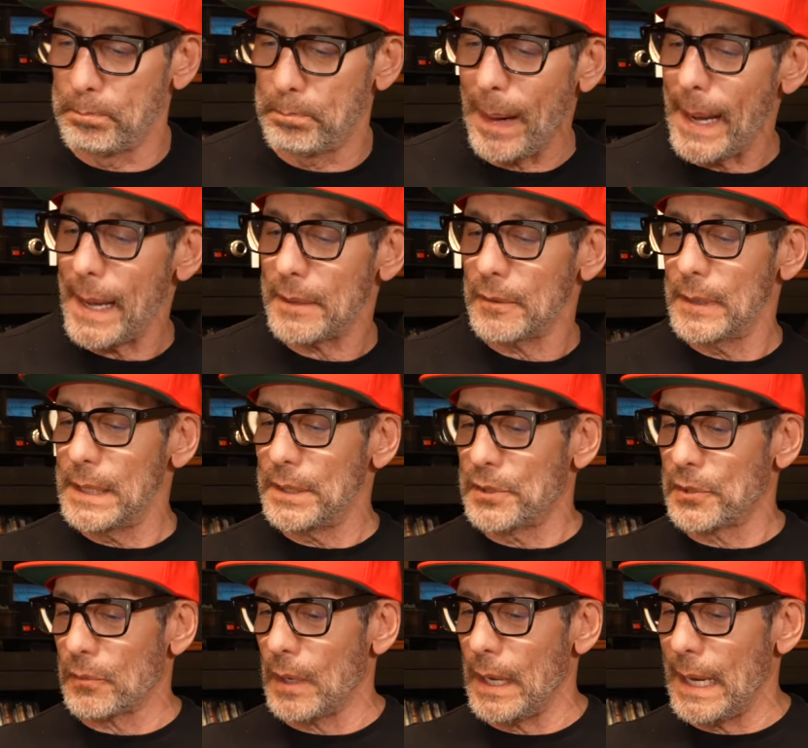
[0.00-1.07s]
battery
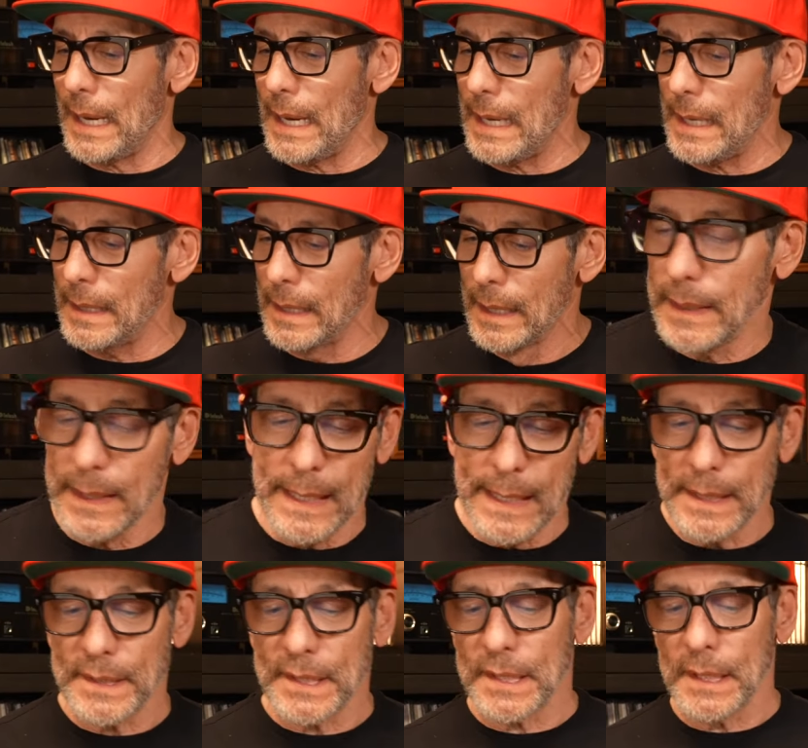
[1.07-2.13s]
drain,
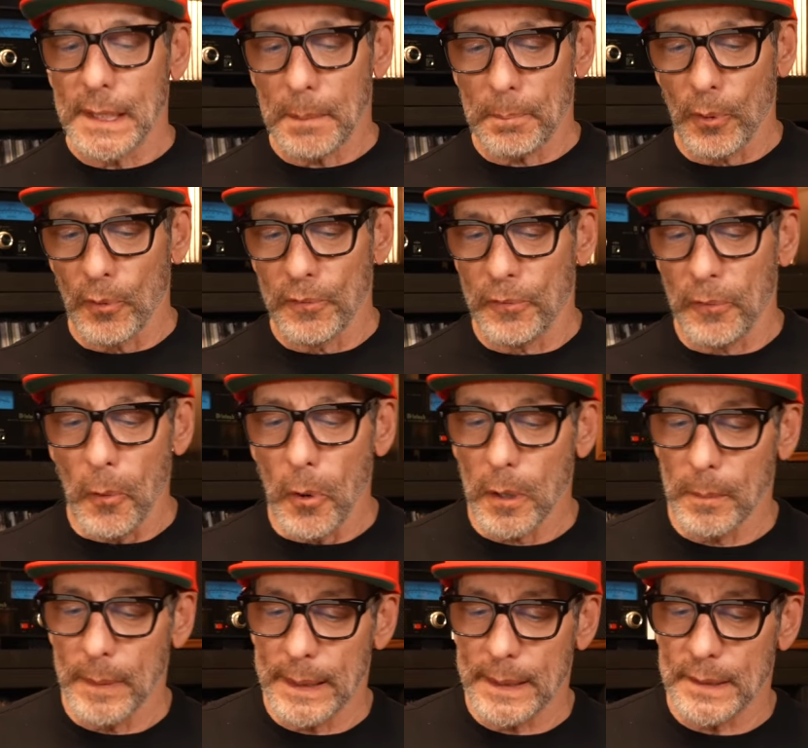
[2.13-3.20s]
heat sink
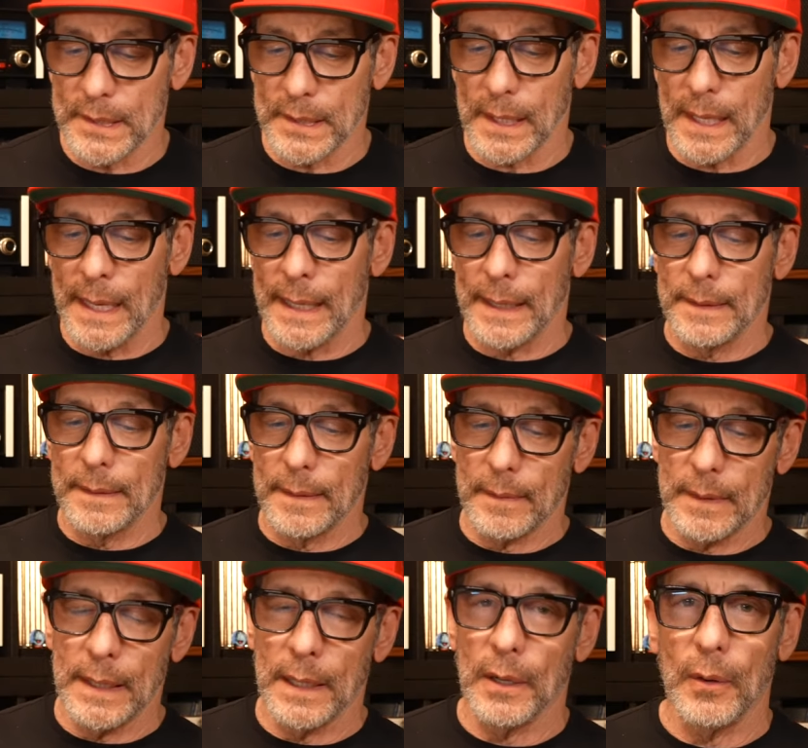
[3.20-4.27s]
performance, and
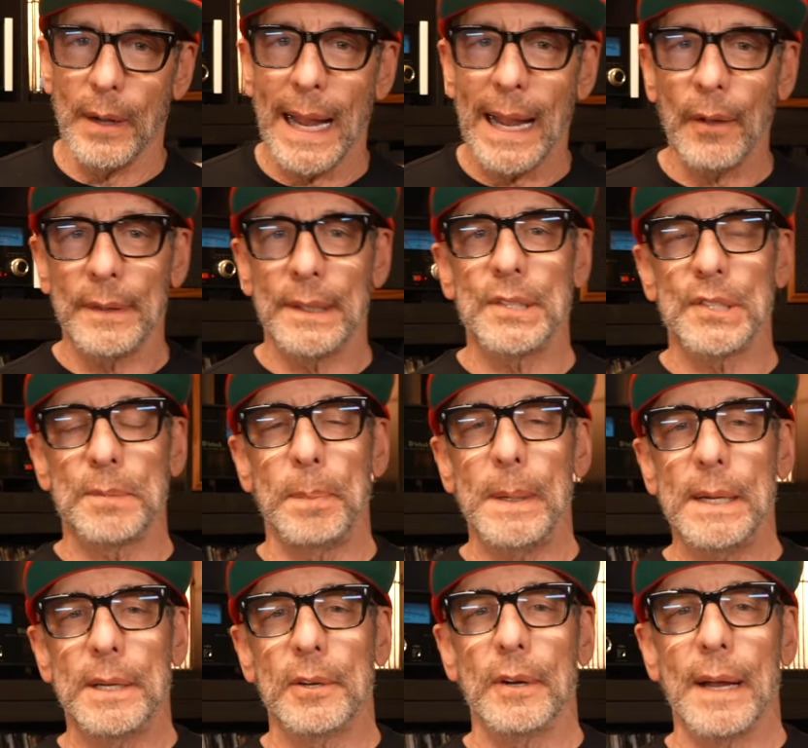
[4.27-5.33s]
you know how this
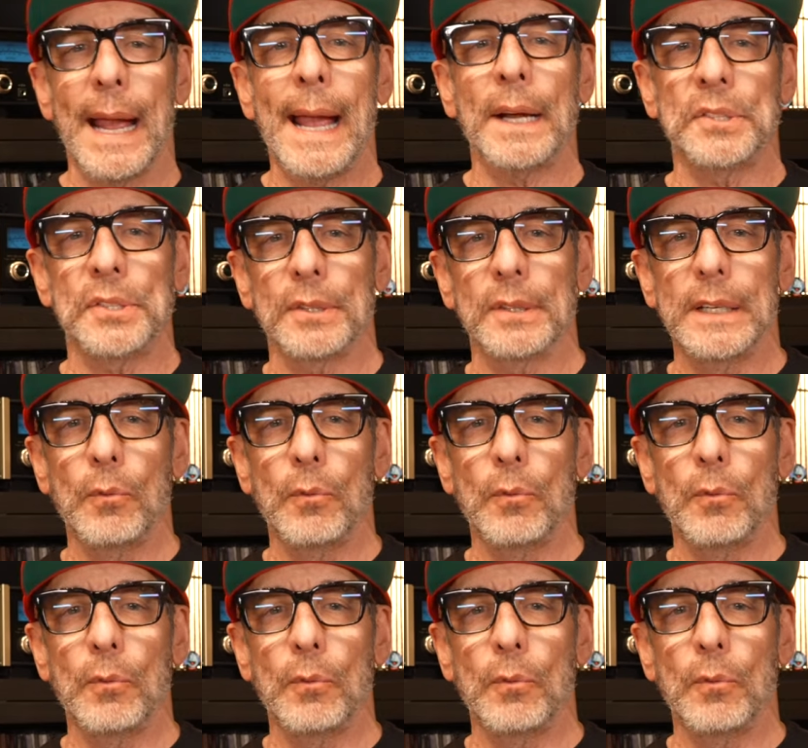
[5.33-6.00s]
speaker actually